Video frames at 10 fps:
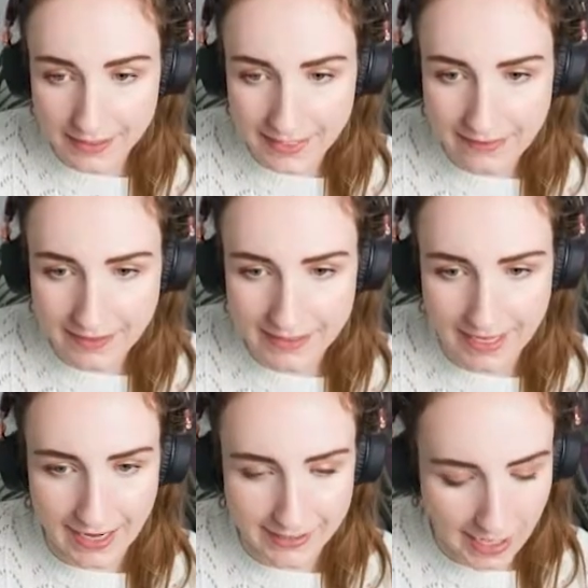Seriously,
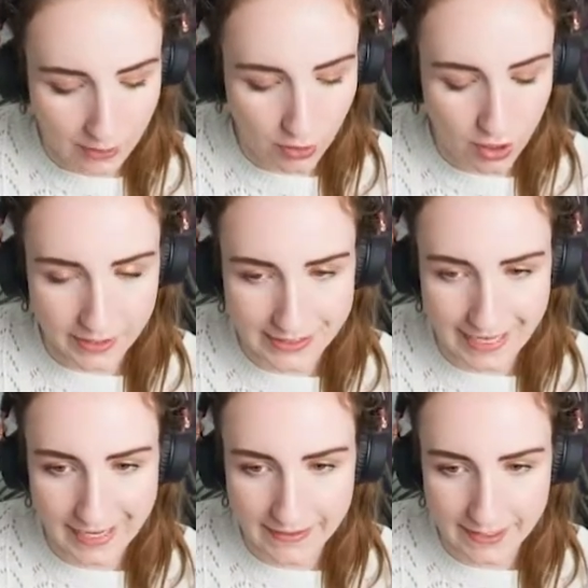Ash, how long are you
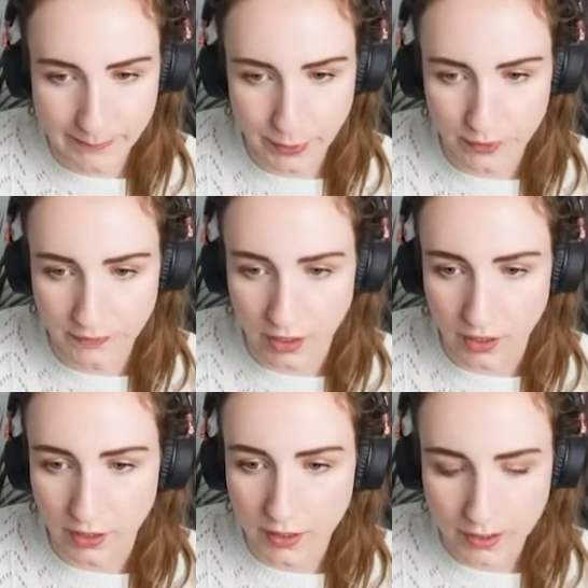taking this poo
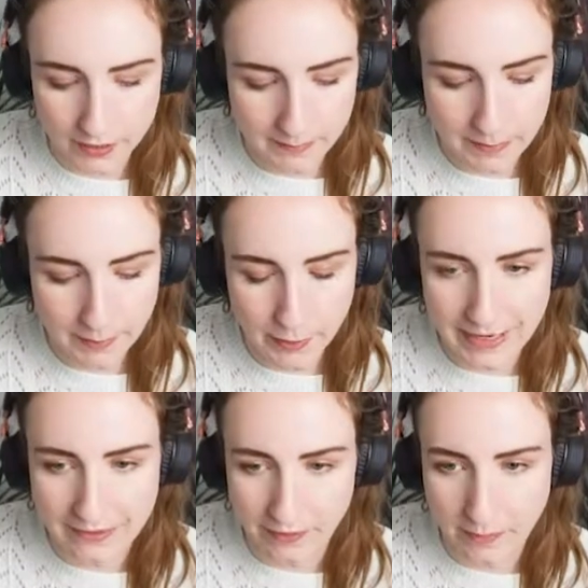for? You've been
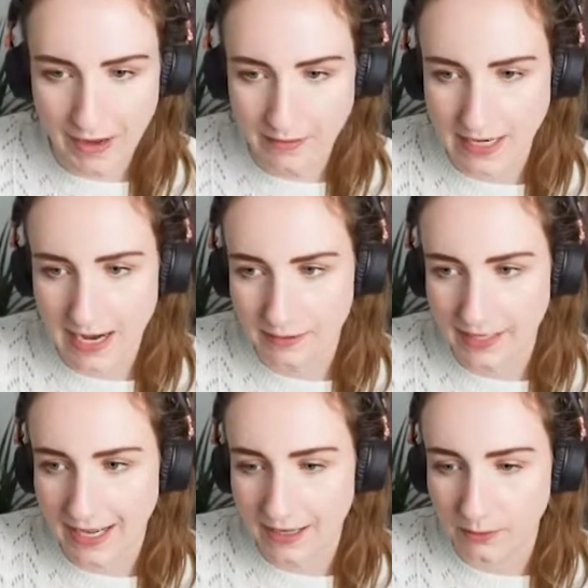pooing for about an hour
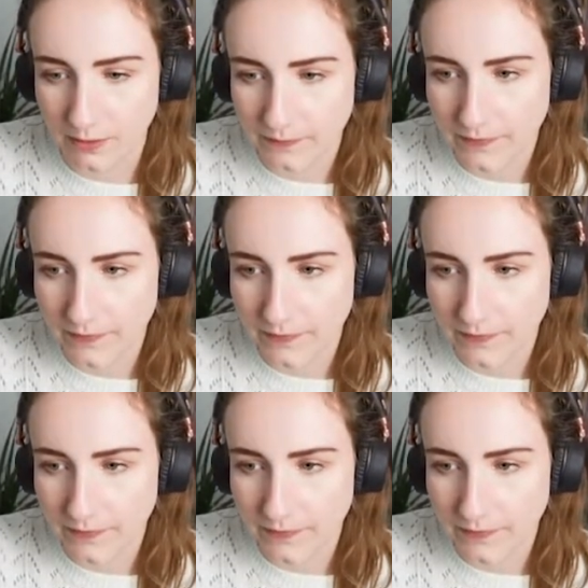now.